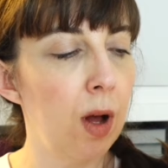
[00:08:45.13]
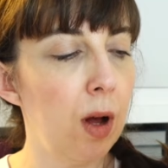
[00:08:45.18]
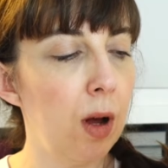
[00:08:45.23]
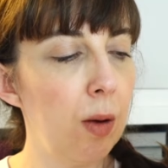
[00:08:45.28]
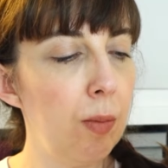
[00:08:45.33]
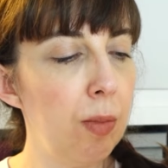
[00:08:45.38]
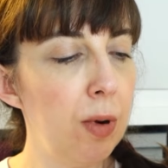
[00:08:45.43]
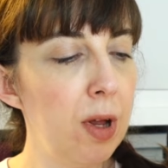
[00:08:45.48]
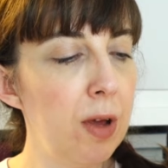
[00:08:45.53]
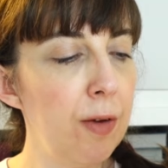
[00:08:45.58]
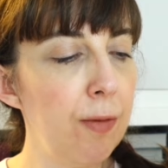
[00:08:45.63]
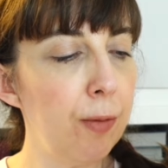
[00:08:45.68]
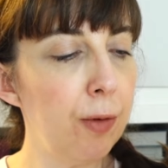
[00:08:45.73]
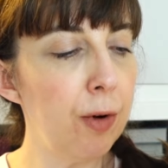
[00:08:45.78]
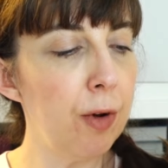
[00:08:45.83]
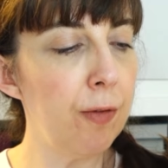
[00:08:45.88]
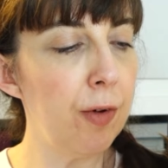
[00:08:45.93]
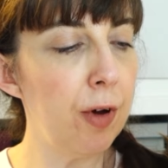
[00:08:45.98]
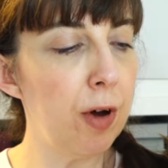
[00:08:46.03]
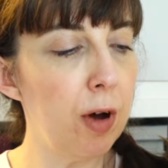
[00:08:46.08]
I believe
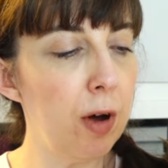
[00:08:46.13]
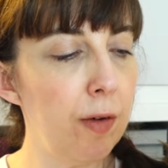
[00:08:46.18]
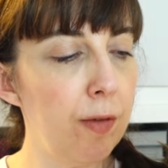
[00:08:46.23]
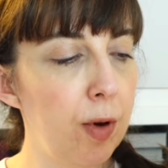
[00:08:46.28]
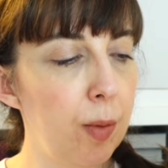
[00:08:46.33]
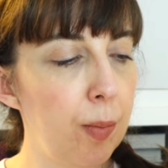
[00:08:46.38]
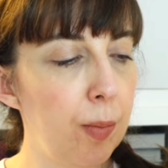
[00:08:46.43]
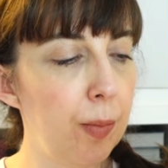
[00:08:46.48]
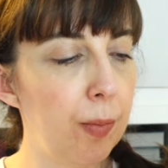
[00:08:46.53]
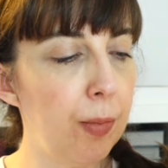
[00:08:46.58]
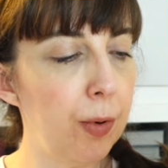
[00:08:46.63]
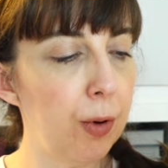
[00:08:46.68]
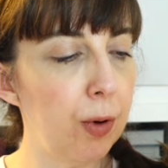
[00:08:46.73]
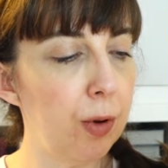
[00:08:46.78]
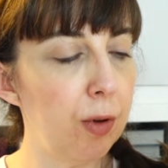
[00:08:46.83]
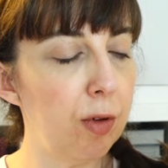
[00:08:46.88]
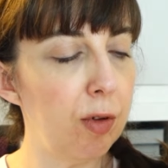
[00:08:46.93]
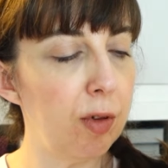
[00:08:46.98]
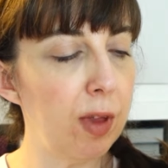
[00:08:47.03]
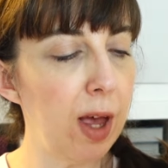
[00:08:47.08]
one of her other
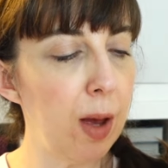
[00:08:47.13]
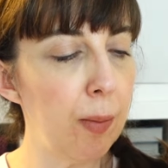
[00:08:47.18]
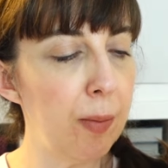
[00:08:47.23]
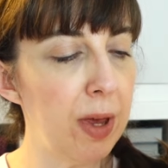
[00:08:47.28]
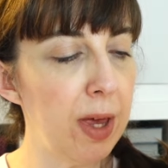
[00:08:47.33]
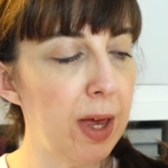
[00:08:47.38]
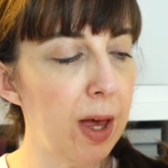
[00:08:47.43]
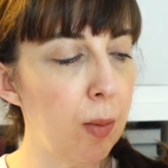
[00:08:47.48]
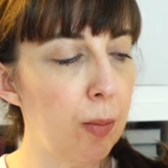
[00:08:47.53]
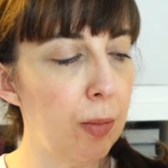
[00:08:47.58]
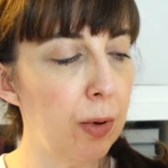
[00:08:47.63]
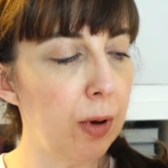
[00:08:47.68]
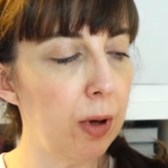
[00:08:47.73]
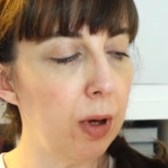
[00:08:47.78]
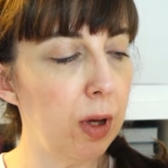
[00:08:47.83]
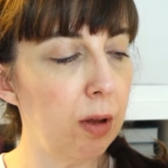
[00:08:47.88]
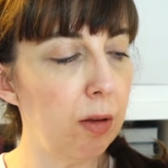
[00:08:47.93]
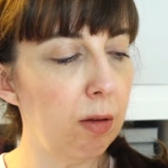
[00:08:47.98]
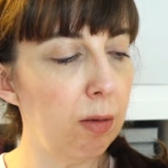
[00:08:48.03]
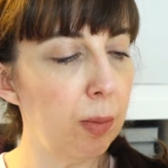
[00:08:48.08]
books, The Happy Camper,
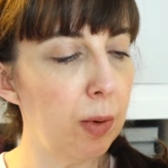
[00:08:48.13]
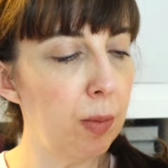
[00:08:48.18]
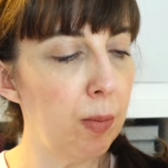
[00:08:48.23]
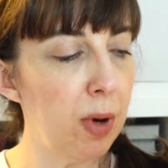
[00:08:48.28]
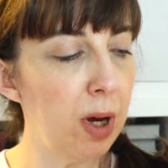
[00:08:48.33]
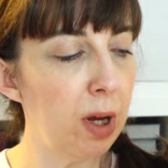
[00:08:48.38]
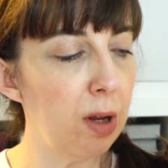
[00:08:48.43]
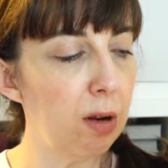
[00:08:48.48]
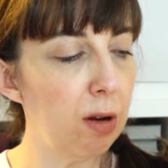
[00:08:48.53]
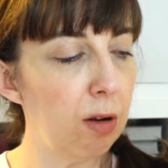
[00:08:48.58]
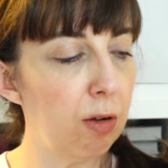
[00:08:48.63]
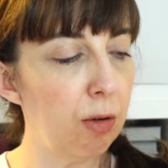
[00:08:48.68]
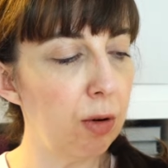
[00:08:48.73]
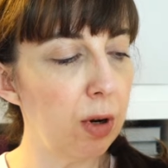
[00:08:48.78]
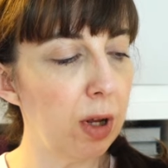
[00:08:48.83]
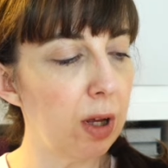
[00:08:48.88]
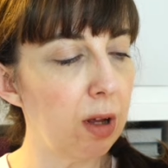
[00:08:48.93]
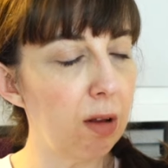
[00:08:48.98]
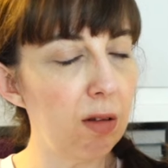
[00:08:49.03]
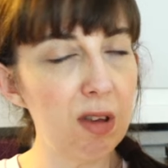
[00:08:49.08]
has been made into
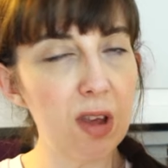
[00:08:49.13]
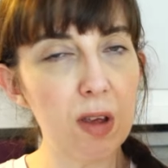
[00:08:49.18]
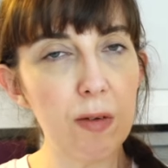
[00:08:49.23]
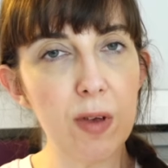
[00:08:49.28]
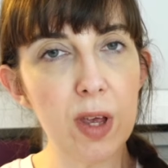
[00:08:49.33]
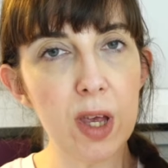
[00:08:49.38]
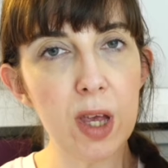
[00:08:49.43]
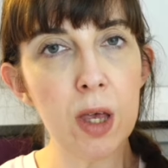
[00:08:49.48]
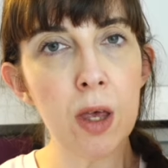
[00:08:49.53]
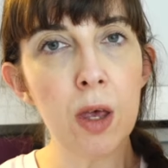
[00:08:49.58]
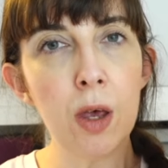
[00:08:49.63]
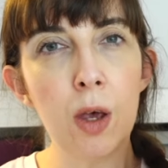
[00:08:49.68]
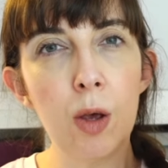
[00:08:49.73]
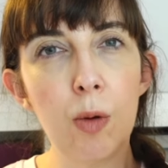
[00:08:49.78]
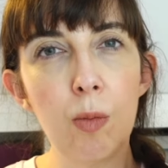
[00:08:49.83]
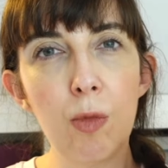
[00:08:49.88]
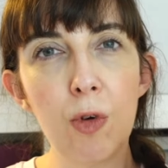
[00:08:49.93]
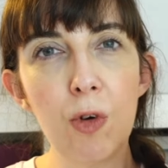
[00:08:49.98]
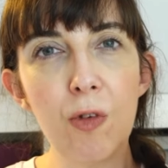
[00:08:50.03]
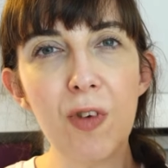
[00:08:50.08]
like a TV
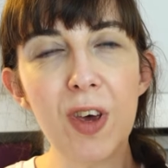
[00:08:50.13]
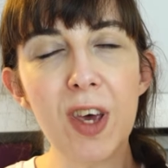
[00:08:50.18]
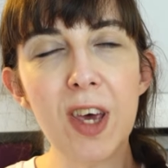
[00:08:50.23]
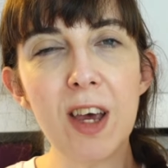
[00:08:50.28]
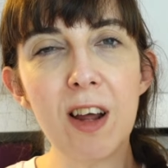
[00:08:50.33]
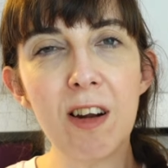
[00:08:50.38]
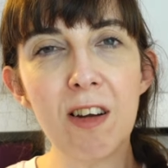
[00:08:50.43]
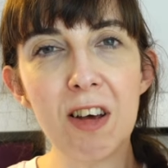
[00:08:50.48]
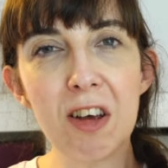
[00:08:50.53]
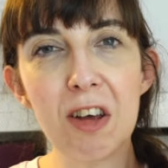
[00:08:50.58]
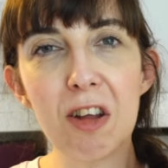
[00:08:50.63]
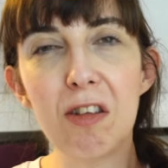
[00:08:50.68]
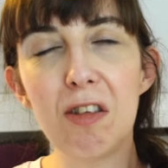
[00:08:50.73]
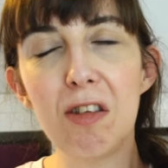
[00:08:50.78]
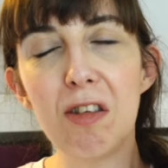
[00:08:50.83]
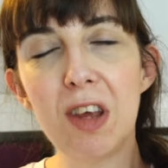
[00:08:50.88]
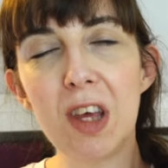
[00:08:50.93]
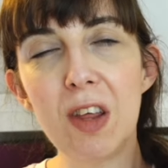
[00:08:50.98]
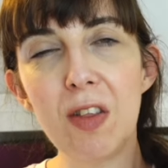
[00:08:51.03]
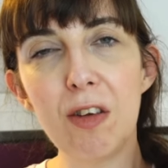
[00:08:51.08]
movie, and I could
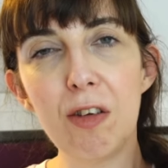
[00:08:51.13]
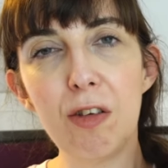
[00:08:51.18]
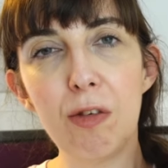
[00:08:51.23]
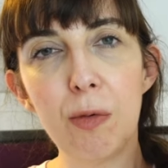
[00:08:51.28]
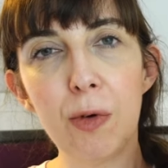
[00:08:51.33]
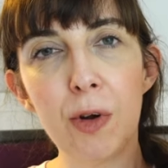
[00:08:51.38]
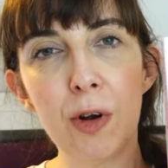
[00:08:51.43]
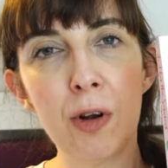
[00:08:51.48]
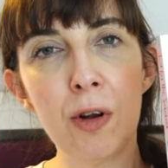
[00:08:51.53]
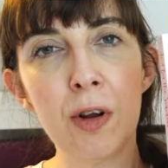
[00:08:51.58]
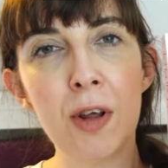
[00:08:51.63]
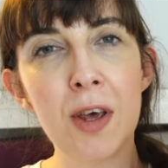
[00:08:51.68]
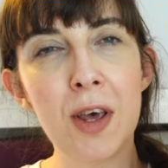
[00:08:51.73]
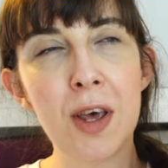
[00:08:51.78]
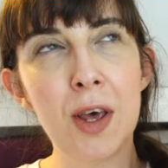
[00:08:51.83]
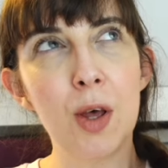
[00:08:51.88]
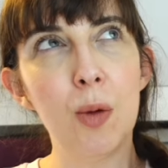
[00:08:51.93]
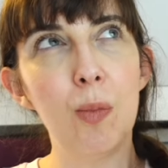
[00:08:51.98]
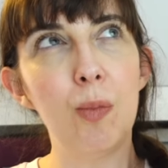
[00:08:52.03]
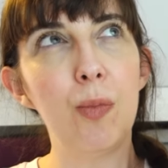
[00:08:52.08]
see this one
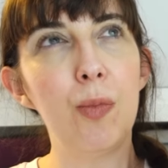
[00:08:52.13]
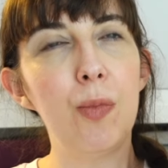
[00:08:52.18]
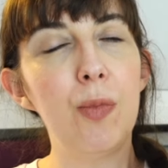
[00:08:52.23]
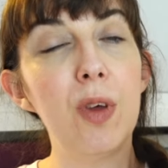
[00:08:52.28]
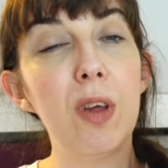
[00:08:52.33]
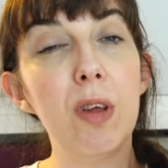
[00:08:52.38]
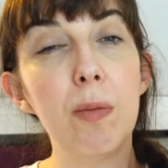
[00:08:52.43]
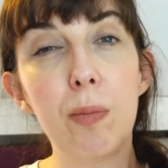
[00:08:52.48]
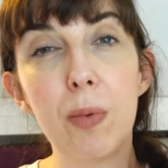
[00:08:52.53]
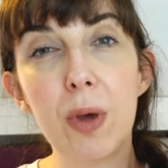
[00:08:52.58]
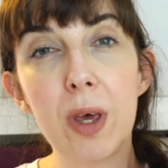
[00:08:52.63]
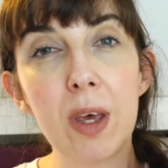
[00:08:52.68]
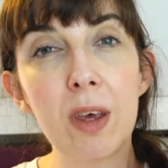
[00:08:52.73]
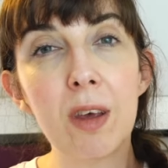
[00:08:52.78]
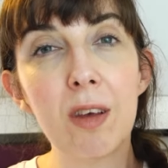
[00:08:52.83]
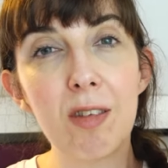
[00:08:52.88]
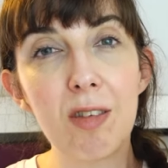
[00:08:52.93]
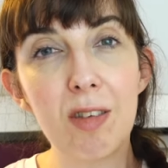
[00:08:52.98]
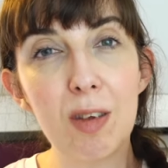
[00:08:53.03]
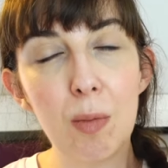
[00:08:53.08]
being
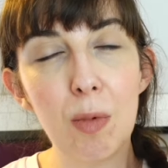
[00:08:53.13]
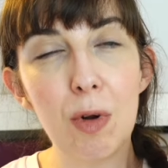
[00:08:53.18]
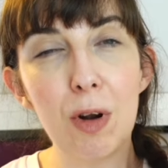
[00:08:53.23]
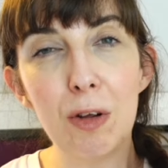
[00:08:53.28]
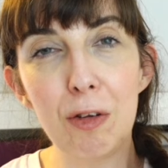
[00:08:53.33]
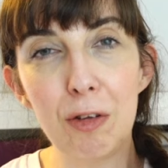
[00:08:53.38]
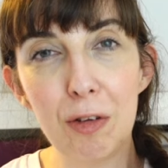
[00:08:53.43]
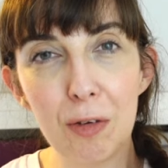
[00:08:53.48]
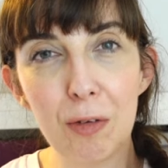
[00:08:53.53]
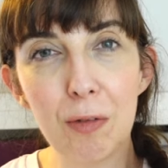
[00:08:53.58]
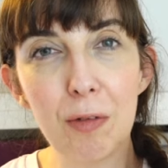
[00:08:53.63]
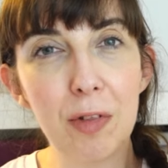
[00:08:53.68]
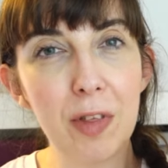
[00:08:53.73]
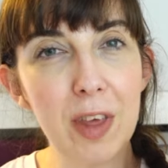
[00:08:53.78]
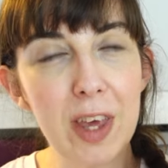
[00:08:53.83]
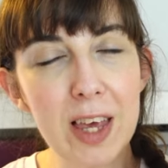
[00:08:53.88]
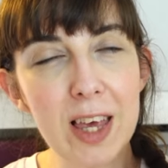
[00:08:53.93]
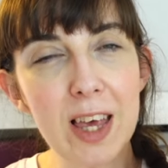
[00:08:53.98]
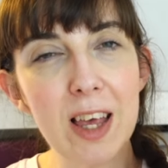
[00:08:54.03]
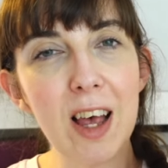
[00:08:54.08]
a similar sort of
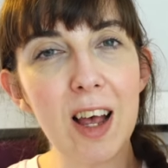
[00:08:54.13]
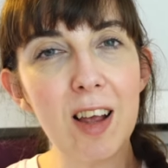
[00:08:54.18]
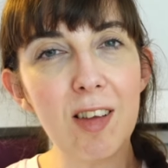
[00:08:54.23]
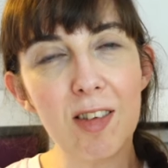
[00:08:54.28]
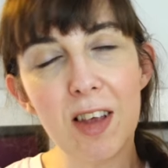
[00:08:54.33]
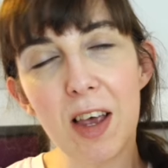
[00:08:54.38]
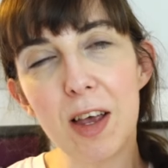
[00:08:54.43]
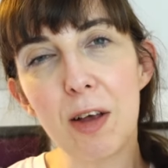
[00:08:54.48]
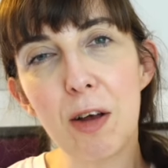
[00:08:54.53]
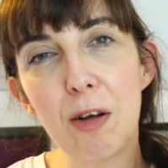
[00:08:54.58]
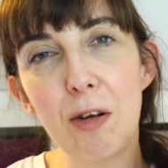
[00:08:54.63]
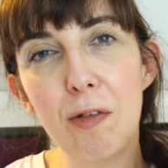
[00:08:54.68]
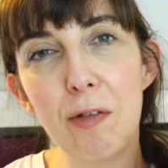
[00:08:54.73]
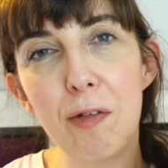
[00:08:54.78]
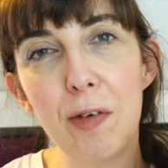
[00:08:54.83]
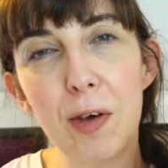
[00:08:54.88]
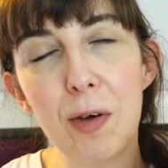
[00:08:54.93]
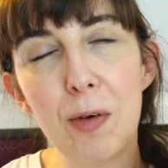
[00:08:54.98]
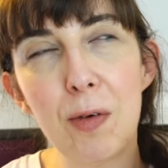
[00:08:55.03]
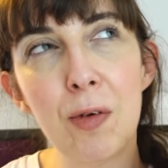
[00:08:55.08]
thing. It has that kind of
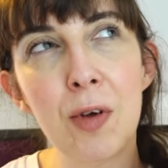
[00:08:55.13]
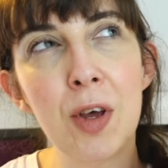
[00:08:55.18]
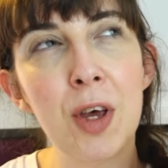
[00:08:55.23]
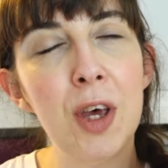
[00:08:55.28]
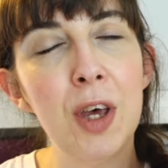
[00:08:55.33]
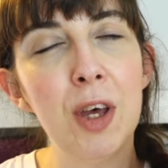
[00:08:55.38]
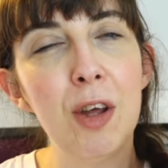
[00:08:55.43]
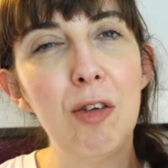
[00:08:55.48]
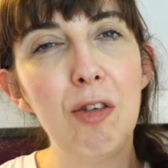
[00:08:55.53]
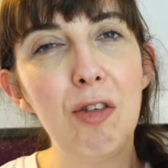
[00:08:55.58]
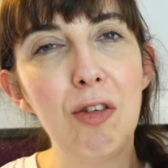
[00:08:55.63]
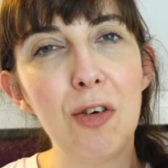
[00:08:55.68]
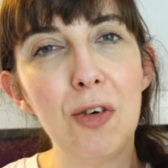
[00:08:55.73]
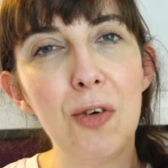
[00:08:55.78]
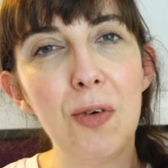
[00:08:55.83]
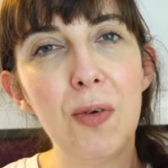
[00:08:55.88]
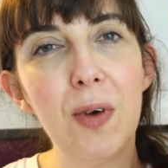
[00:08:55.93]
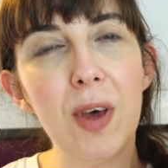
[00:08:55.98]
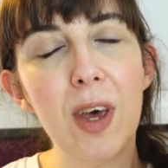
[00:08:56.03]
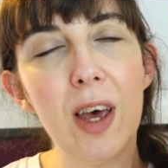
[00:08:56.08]
feel
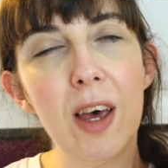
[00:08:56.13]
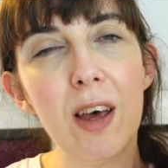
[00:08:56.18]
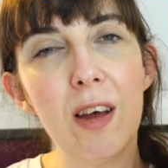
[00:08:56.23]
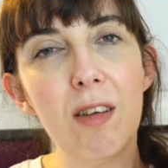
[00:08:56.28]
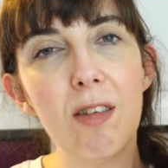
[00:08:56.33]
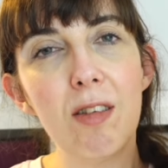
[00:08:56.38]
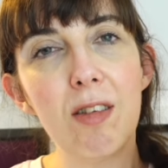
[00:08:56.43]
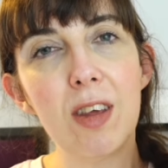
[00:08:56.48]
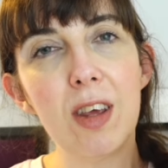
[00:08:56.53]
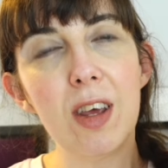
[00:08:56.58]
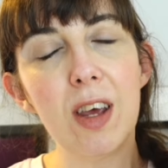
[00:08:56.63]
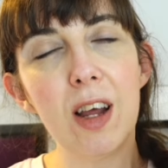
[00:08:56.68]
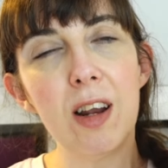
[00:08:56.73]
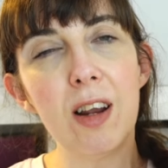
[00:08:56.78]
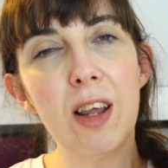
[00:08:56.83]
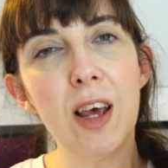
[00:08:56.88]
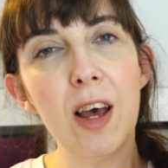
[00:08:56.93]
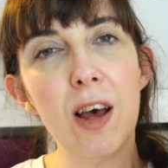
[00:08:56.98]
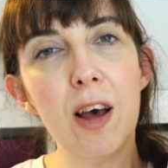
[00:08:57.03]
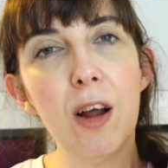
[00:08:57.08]
to it, and
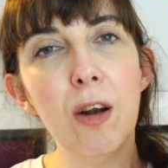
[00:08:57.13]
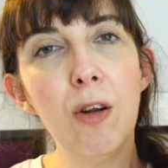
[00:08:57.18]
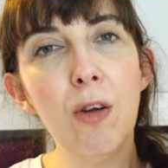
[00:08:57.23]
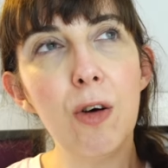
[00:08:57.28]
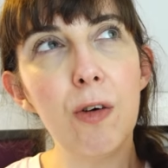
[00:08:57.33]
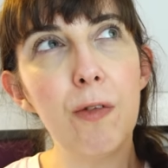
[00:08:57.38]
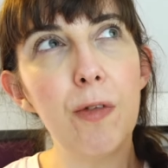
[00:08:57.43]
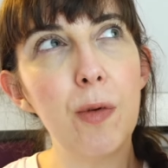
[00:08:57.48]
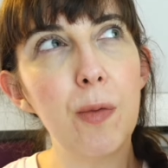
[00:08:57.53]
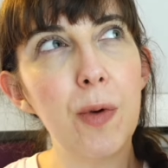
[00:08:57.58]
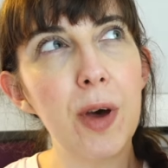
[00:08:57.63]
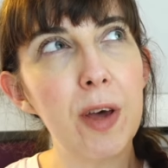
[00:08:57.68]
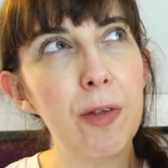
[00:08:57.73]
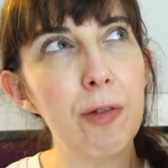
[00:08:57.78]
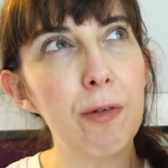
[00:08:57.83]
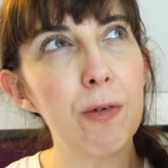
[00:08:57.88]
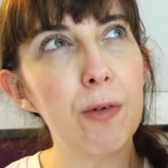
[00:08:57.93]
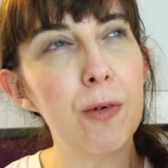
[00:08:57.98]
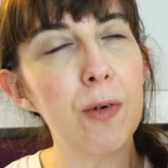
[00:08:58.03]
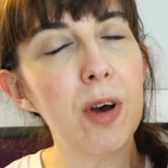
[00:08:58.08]
yeah, a lot of the way
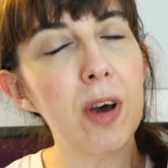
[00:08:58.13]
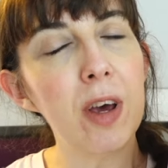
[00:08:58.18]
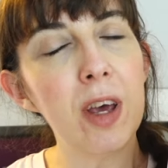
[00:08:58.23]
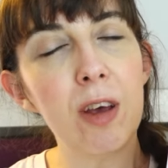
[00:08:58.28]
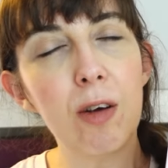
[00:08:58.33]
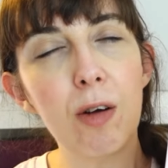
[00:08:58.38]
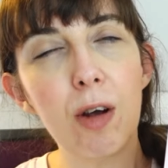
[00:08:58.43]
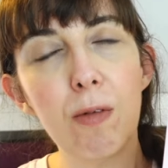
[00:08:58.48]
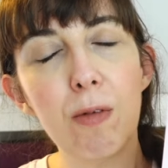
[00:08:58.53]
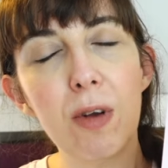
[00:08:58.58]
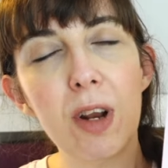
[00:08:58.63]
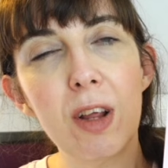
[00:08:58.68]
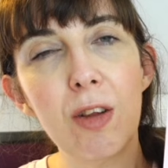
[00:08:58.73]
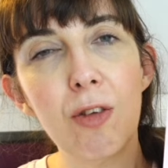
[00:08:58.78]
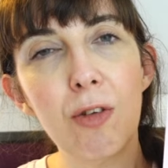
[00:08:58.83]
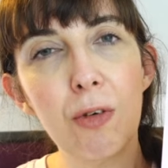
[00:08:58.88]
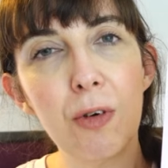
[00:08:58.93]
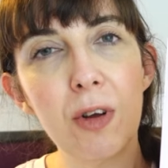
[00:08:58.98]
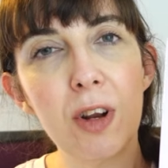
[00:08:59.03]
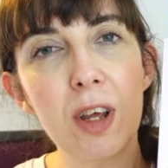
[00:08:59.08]
through I really
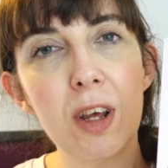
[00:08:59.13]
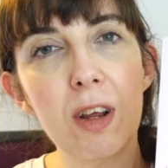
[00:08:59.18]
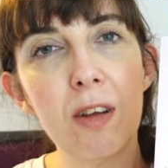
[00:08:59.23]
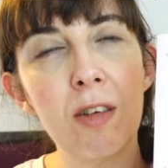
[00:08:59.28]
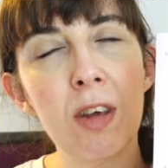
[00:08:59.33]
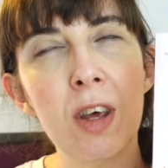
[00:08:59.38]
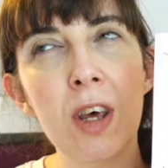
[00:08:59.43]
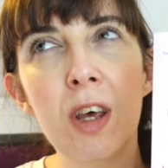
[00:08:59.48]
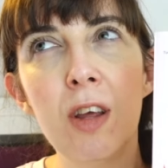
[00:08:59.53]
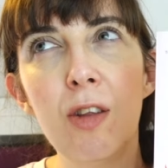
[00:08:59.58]
enjoyed it.